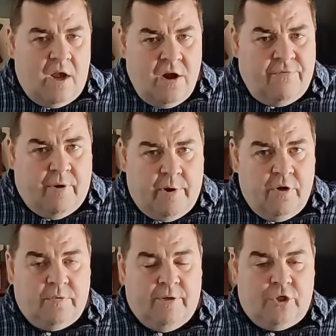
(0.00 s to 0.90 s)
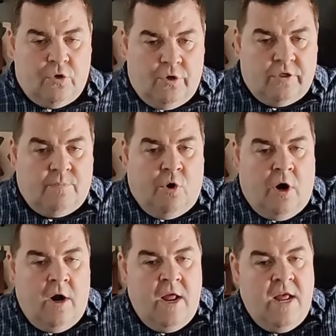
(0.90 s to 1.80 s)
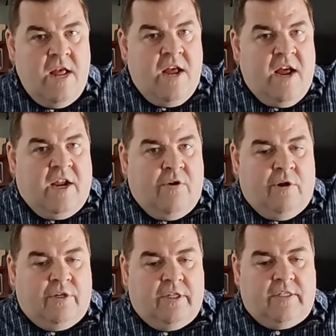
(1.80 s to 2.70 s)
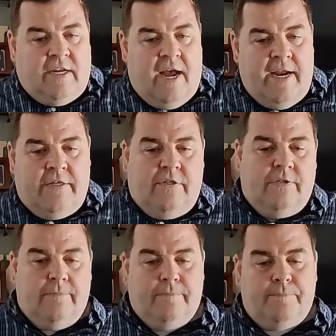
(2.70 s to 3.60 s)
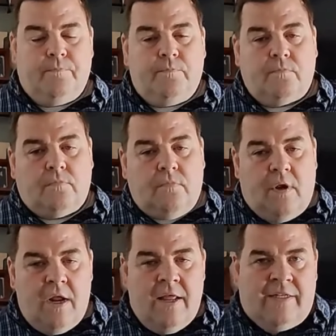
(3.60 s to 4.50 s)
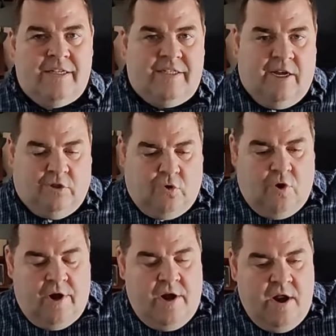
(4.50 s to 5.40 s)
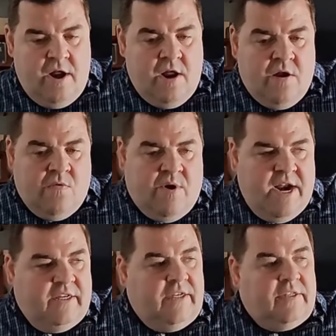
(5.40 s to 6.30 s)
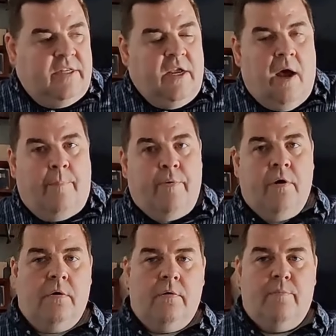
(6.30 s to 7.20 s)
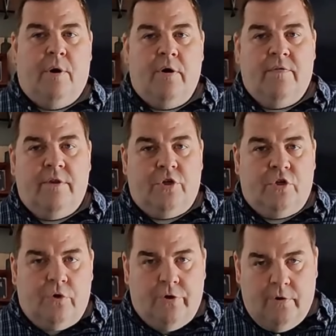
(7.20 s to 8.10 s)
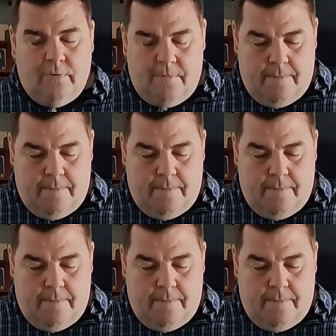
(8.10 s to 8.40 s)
Now if I want to use my shoulders more, I can go out to the sides. That's a deltoid raise. That's in the upper part of the shoulder.